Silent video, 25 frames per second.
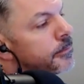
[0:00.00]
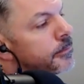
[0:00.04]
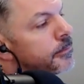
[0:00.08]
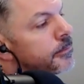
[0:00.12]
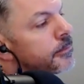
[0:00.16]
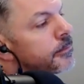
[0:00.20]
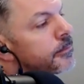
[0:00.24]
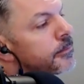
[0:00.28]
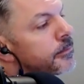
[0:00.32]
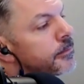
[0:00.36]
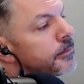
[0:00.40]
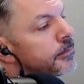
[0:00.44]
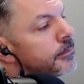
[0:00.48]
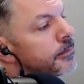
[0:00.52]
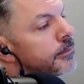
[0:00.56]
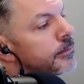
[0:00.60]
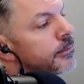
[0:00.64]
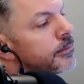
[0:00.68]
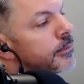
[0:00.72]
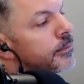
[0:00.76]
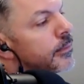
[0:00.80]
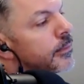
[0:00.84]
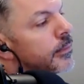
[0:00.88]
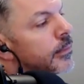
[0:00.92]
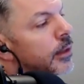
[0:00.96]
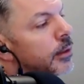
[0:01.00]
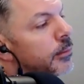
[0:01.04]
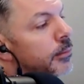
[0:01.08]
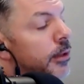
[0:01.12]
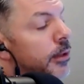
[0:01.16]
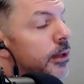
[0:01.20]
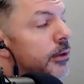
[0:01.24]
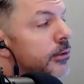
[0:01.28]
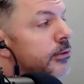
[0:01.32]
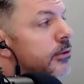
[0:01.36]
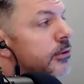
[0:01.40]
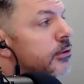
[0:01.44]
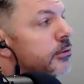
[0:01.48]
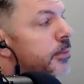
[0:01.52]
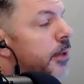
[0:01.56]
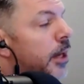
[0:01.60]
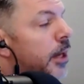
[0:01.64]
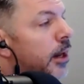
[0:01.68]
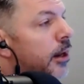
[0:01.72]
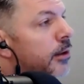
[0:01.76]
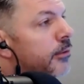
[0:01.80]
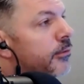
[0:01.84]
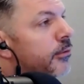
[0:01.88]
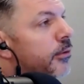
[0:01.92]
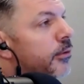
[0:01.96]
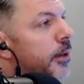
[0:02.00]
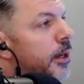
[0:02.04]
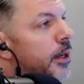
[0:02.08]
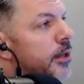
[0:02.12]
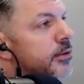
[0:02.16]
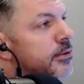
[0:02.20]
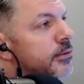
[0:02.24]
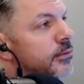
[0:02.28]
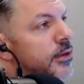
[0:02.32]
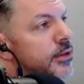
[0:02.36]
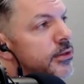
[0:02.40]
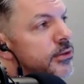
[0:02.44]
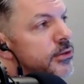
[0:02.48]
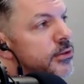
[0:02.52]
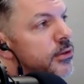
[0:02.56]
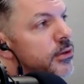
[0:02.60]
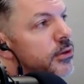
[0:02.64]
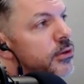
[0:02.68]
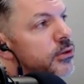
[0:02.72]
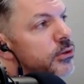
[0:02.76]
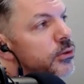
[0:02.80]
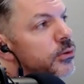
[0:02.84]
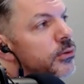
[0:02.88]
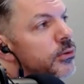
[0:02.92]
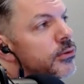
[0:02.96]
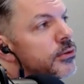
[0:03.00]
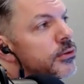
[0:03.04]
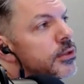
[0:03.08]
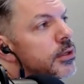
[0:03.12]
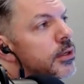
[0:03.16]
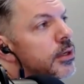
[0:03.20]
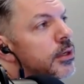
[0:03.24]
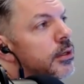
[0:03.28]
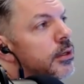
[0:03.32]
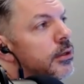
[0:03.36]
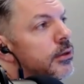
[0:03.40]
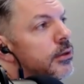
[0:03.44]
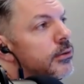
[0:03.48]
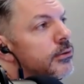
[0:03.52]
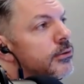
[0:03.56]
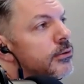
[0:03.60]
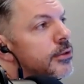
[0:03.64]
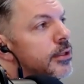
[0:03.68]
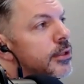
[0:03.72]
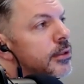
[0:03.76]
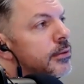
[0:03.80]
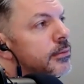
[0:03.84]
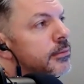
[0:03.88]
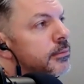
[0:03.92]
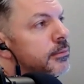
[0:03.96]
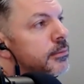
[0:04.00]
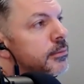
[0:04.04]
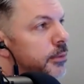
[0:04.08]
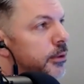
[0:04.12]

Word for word: Yeah because those powerful positive lessons are the tools you're going to use to